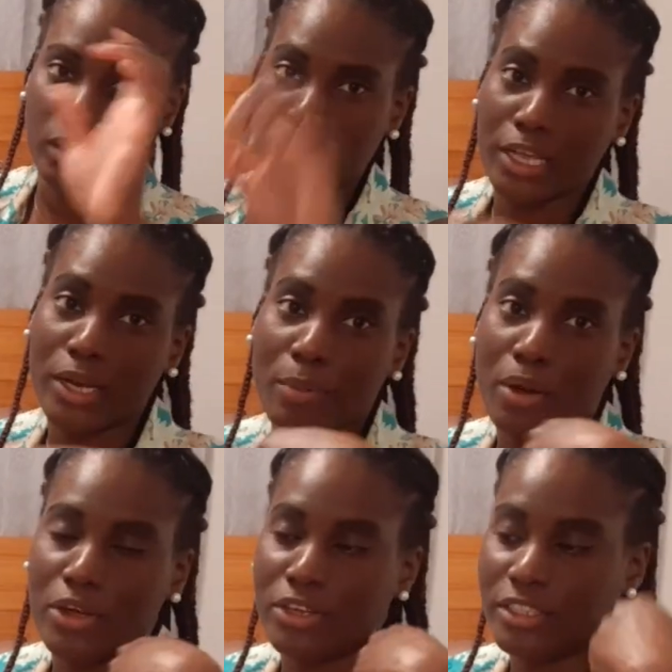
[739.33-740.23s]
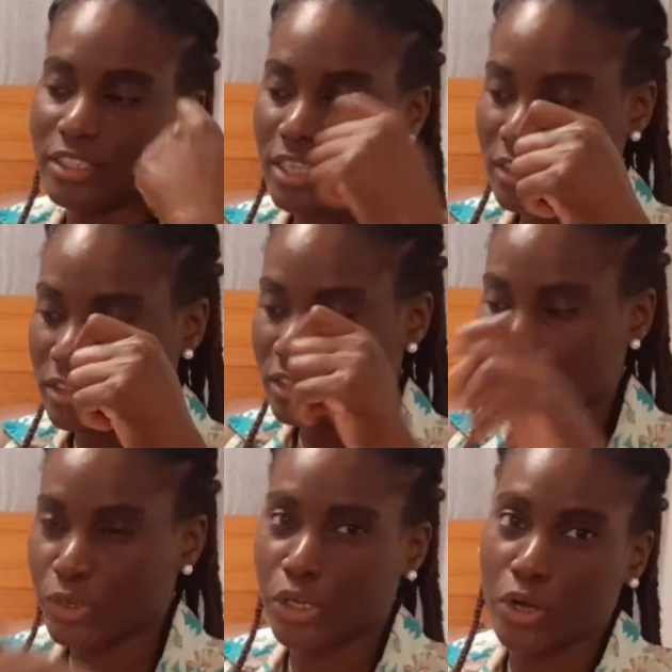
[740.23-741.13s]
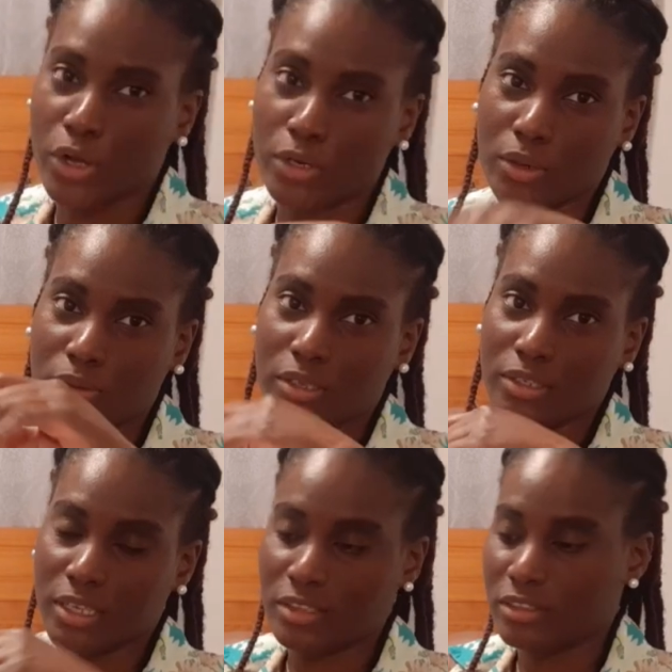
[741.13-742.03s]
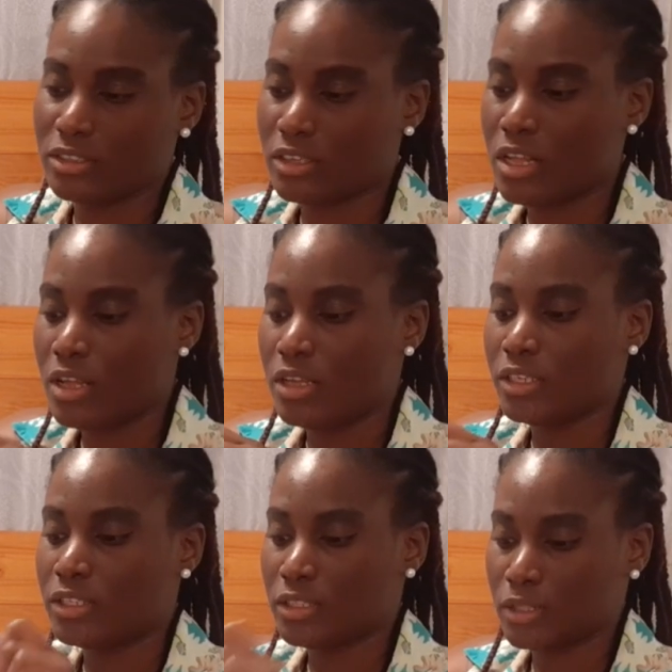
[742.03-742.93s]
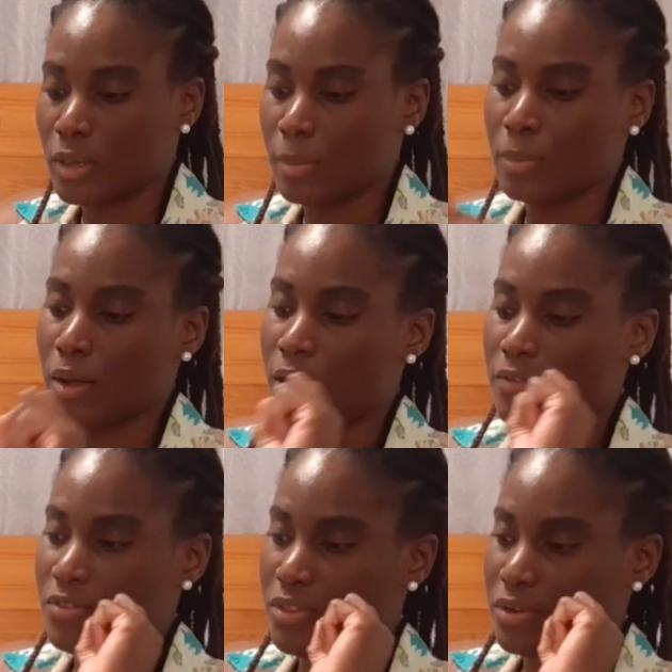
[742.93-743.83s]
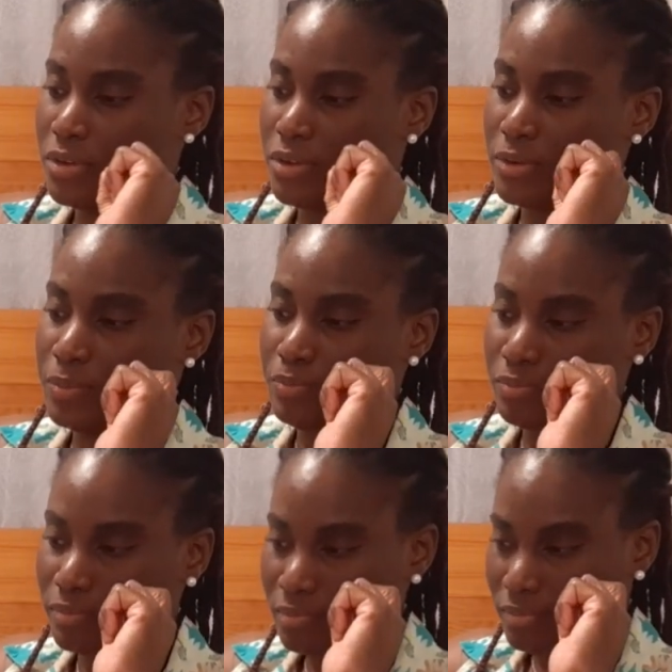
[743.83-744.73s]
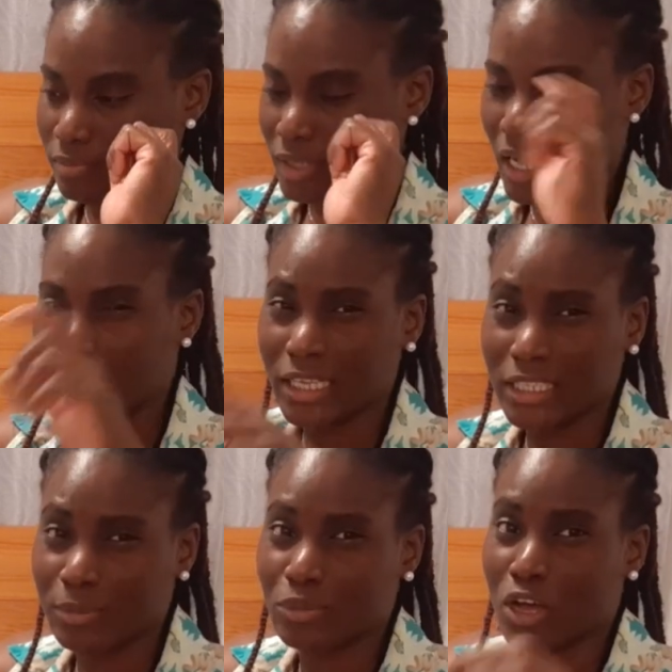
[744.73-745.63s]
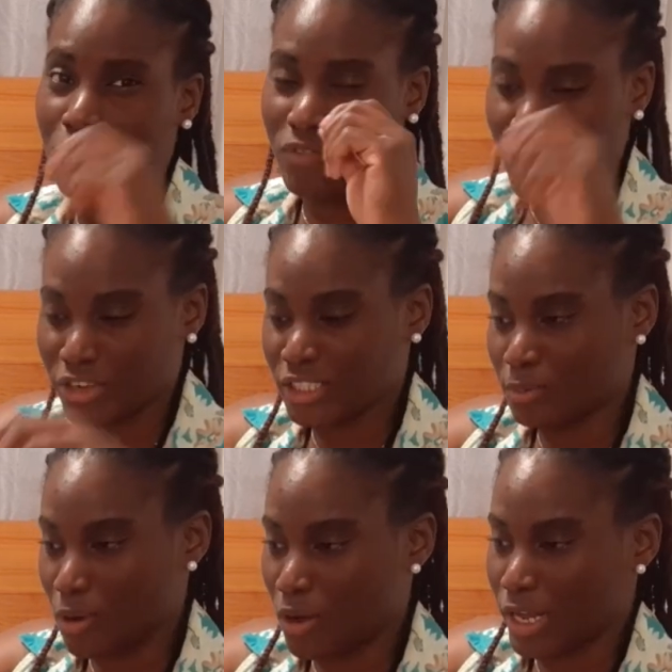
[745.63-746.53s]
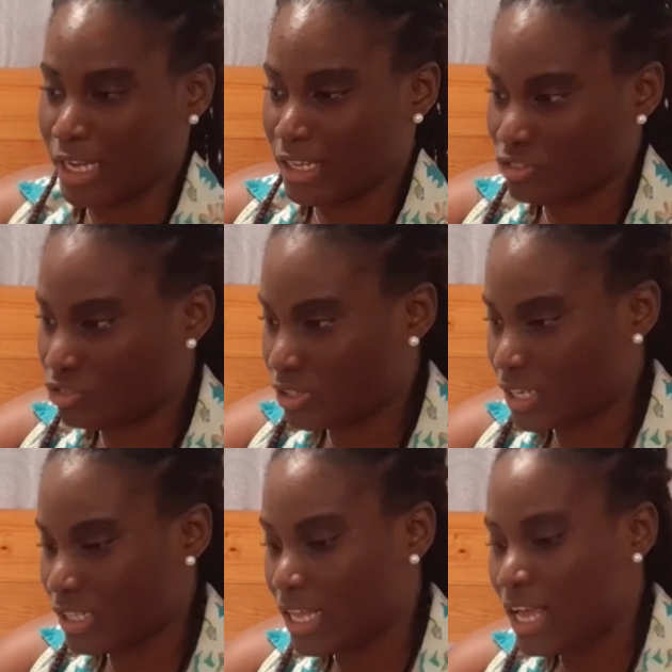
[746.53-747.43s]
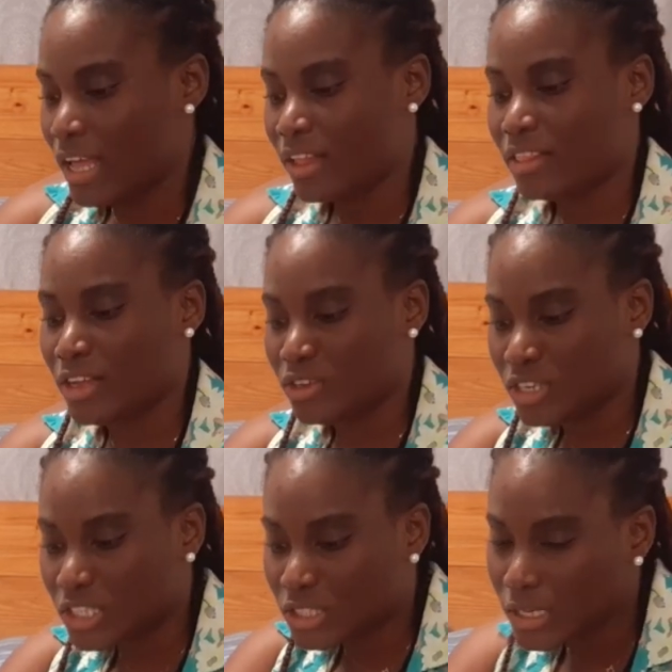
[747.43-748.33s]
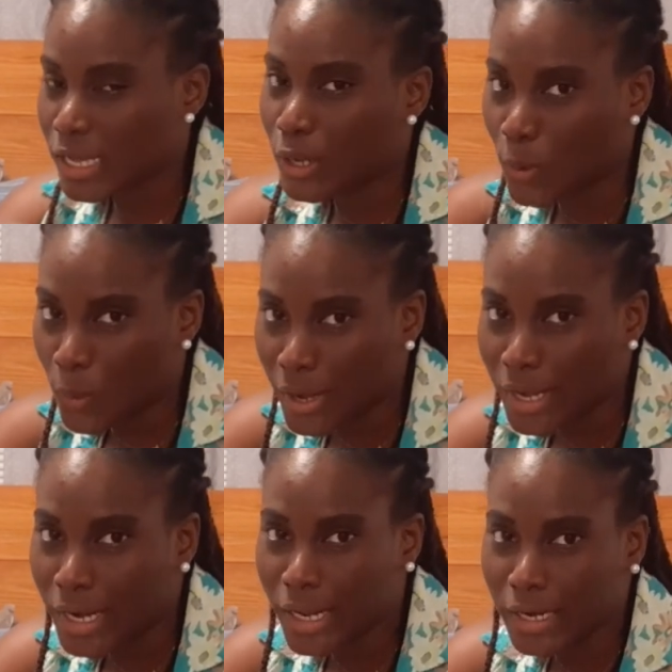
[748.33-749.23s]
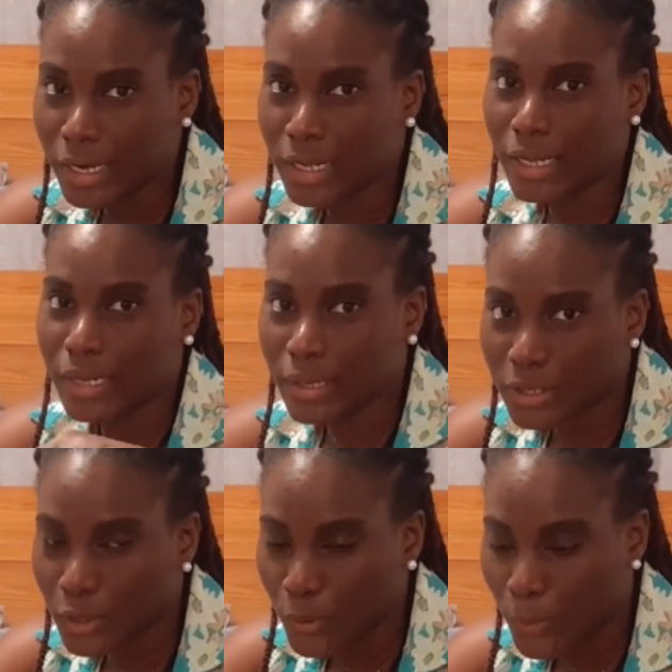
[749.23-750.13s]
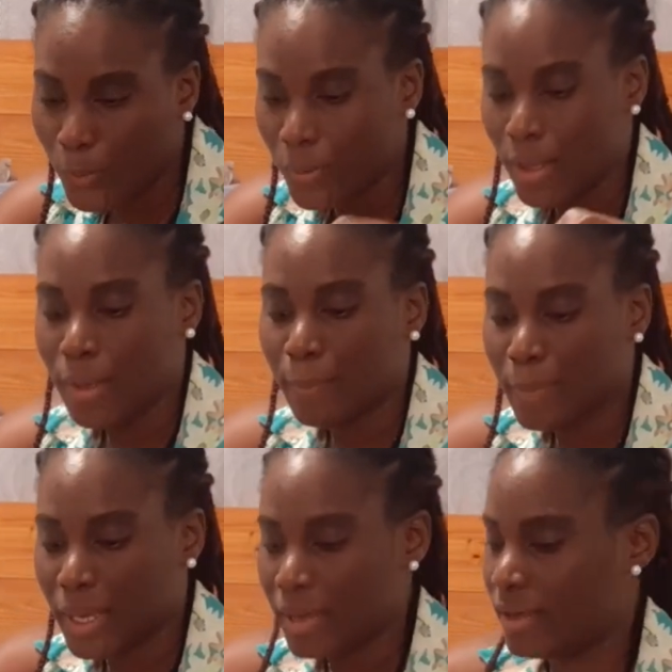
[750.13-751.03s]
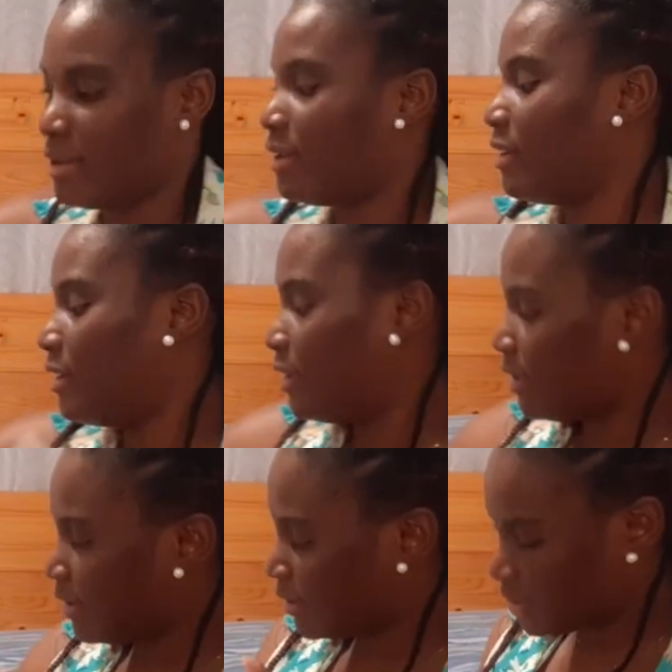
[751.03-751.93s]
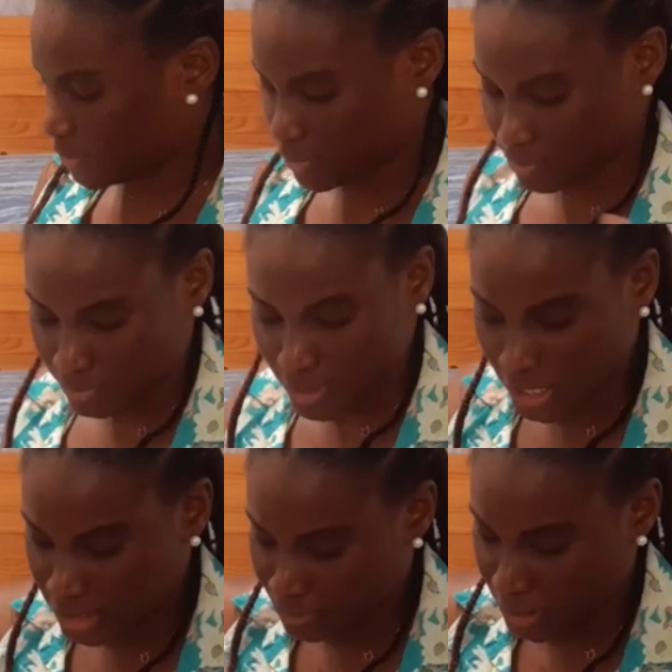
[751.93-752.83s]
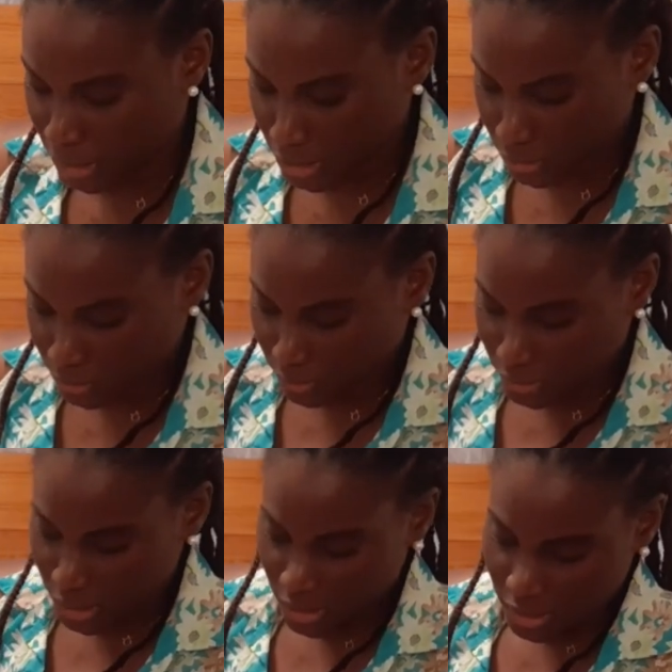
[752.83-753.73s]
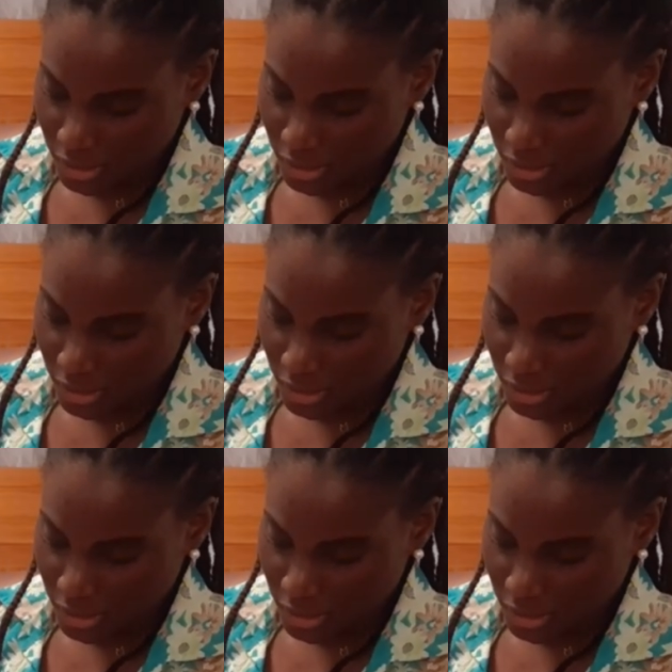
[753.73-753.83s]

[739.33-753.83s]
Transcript: taking apart your stencil, when you're cutting out your stencil. Some of the items are very small and intricate that you need to like go in and like, you know, pick. So that's the picking tool.